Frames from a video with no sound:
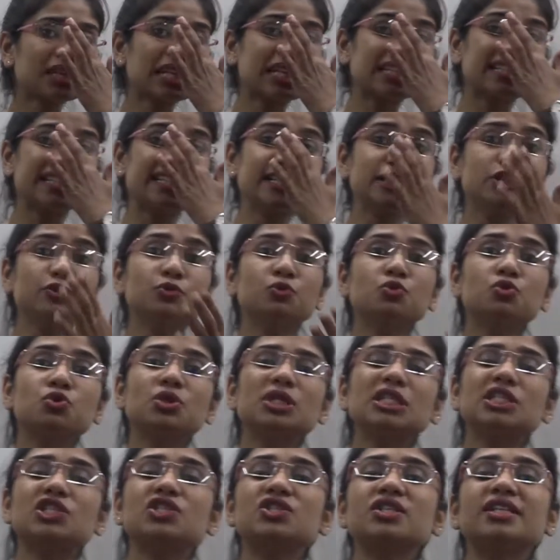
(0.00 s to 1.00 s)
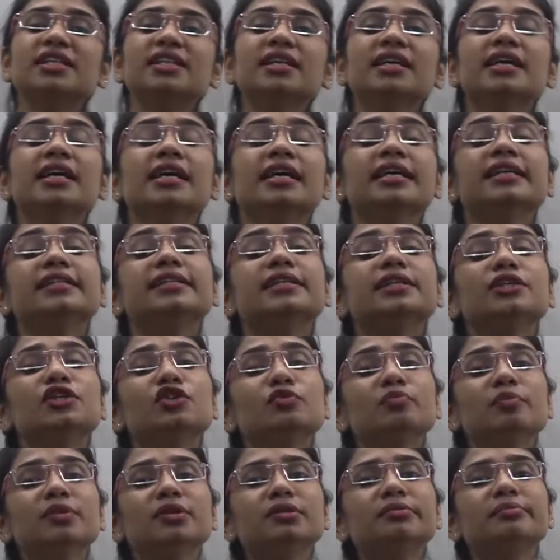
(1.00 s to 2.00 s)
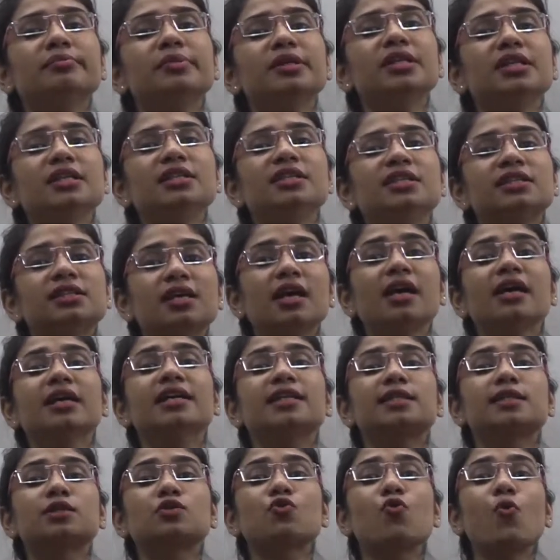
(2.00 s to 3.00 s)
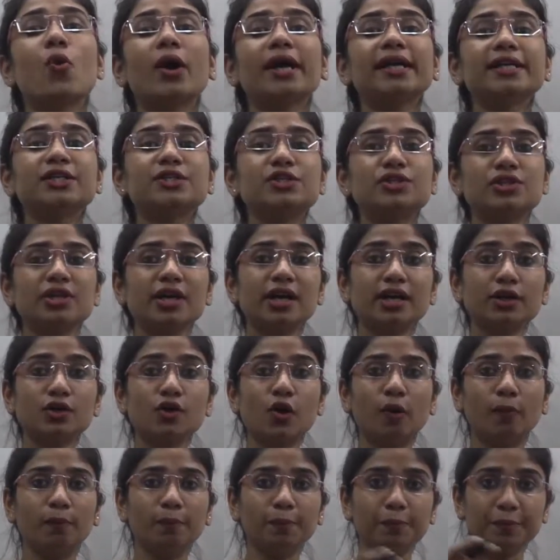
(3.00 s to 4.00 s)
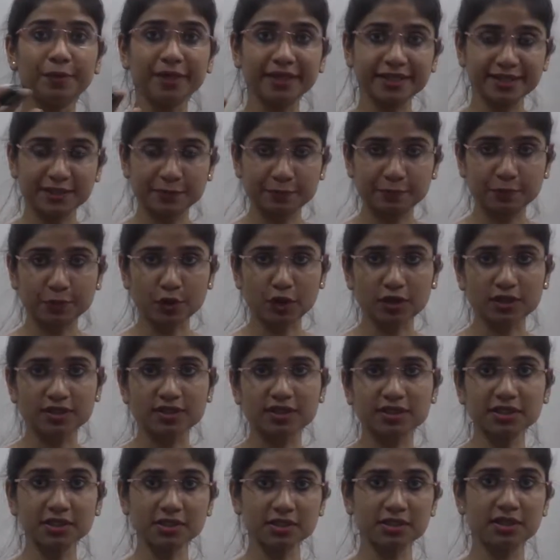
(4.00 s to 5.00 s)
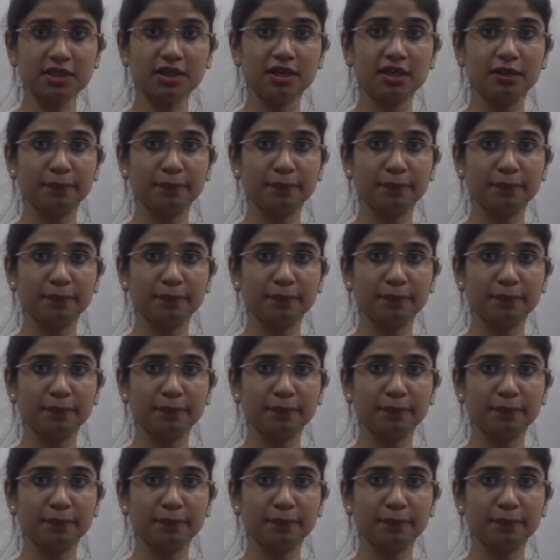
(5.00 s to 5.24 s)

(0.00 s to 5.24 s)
The nutrition in the human beings is quite a complex process,